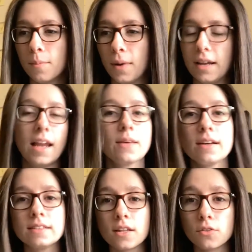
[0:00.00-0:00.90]
But
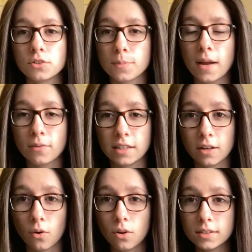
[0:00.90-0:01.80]
anyways, those are my
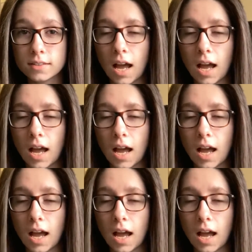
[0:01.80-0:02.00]
reading goals.